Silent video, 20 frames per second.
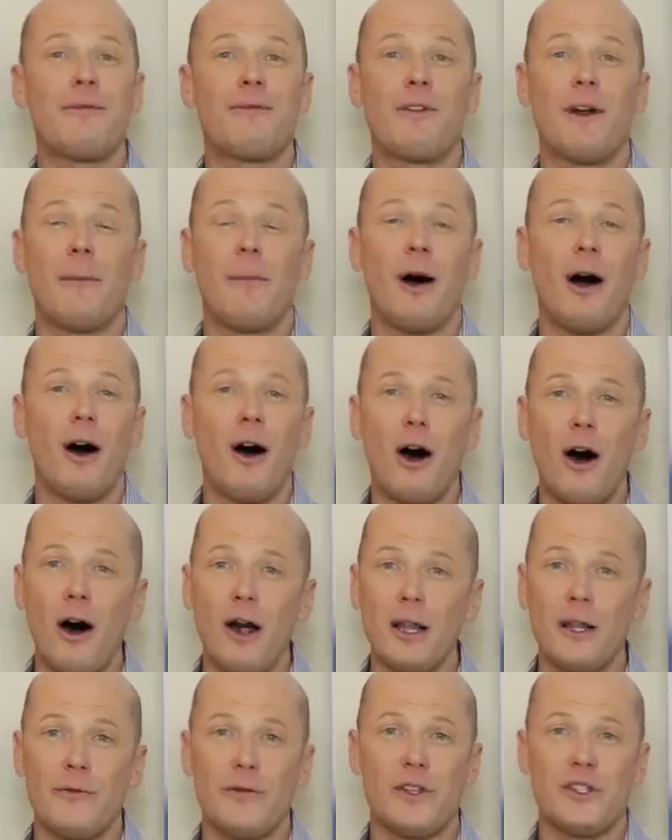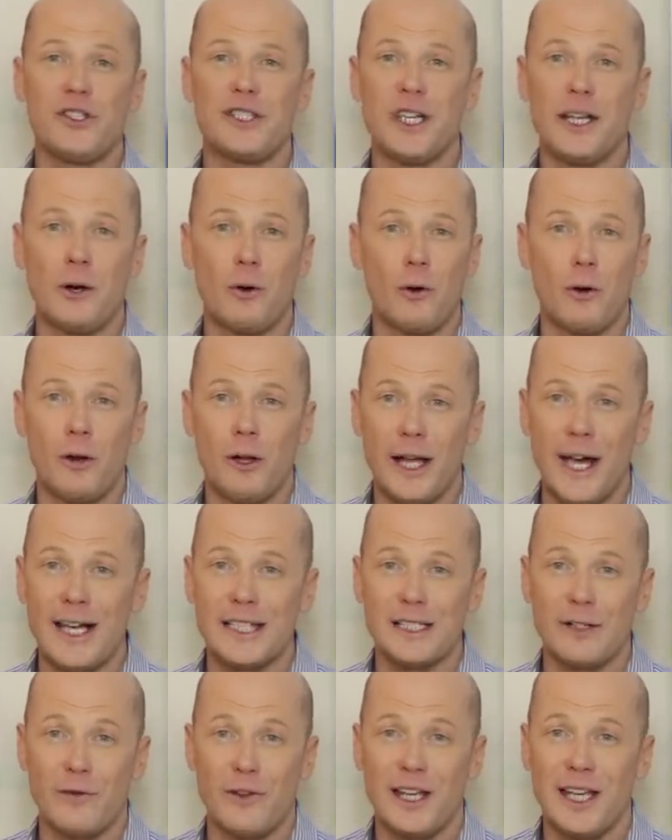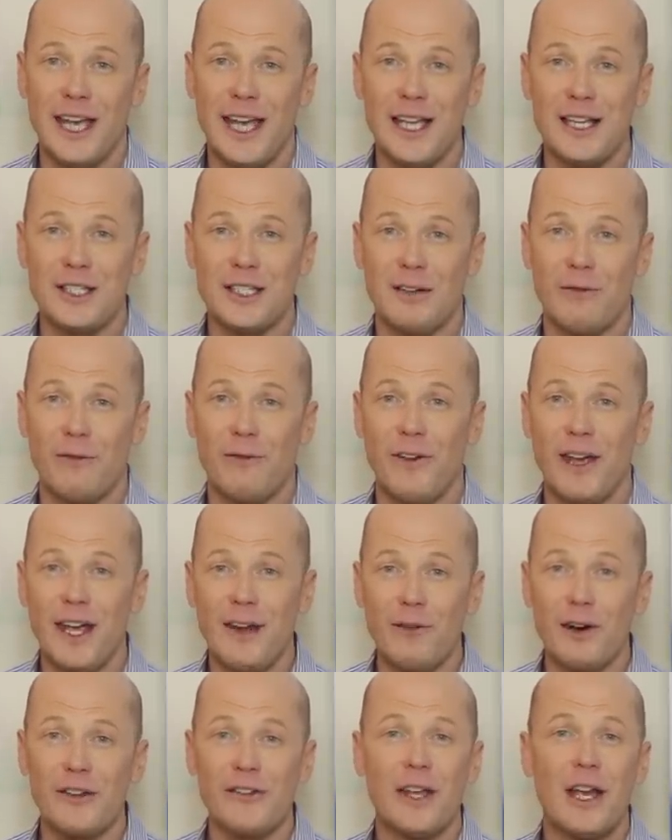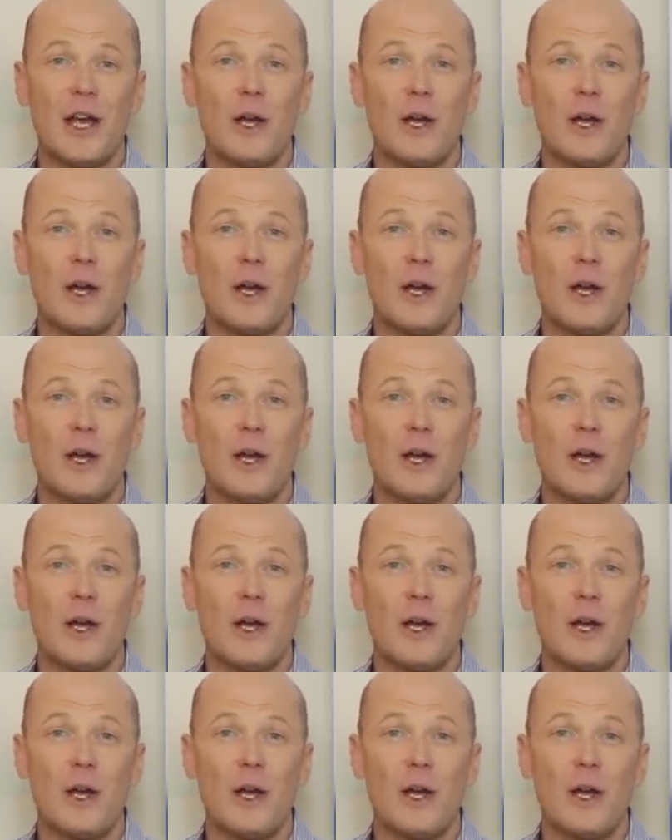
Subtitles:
from all of the general classification favorites.